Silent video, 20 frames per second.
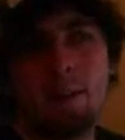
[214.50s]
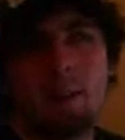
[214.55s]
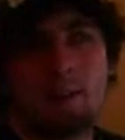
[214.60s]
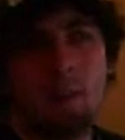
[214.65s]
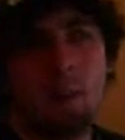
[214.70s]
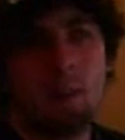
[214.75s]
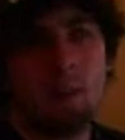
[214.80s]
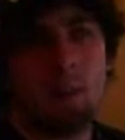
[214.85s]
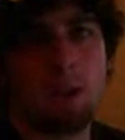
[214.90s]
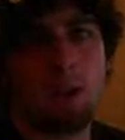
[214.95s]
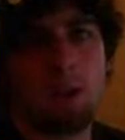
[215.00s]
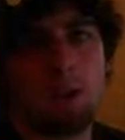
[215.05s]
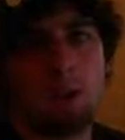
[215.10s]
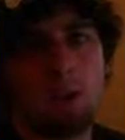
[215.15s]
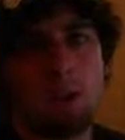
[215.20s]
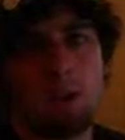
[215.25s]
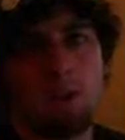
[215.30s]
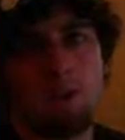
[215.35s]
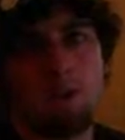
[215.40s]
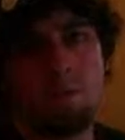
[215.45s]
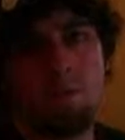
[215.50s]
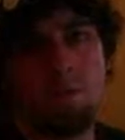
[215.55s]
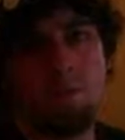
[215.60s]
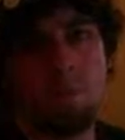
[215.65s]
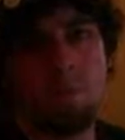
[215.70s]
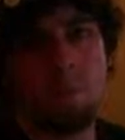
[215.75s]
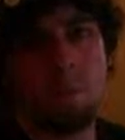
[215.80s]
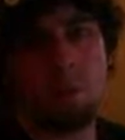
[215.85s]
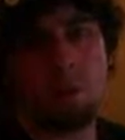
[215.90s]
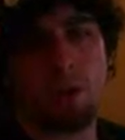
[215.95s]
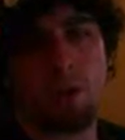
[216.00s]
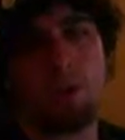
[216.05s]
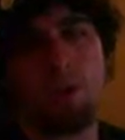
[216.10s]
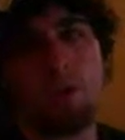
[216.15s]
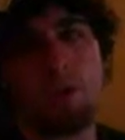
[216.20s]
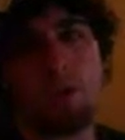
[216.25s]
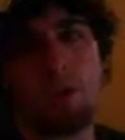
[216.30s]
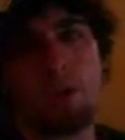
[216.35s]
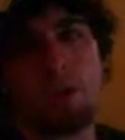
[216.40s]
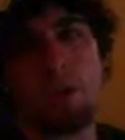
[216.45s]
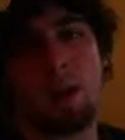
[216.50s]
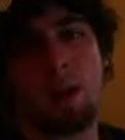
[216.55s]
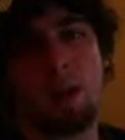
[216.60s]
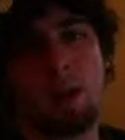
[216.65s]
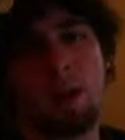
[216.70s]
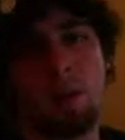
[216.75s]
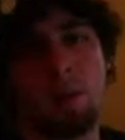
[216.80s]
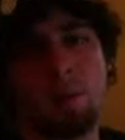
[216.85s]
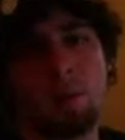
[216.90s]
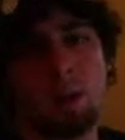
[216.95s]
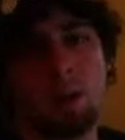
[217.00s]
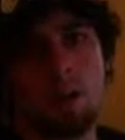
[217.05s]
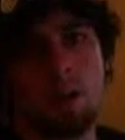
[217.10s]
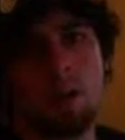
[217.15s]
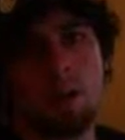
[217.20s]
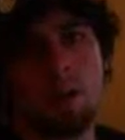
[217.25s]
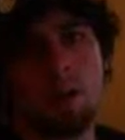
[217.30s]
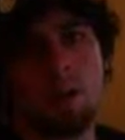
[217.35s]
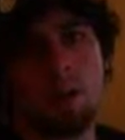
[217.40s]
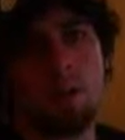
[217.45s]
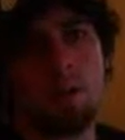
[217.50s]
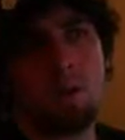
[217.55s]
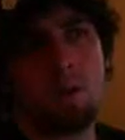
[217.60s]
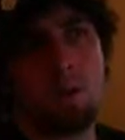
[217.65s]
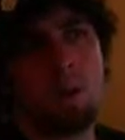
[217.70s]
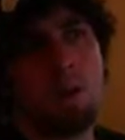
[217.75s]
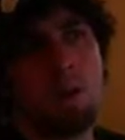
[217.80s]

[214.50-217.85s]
it's probably going to be more difficult than I thought it was going to,